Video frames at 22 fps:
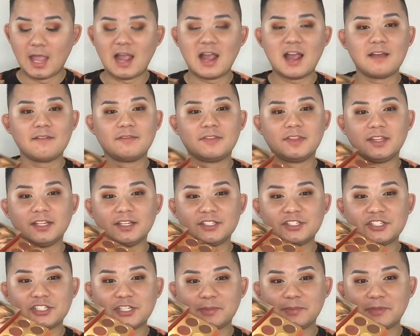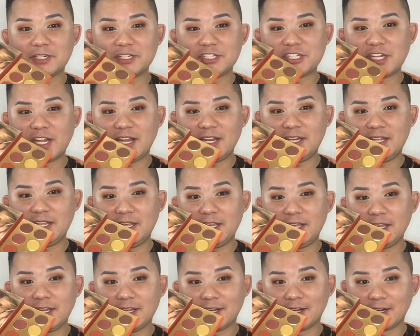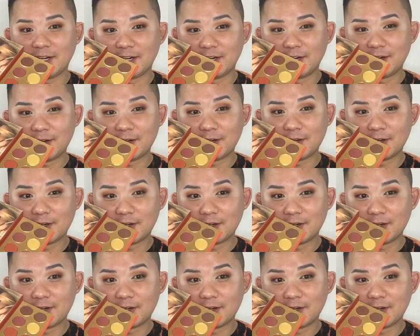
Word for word: I have this shimmer shade here.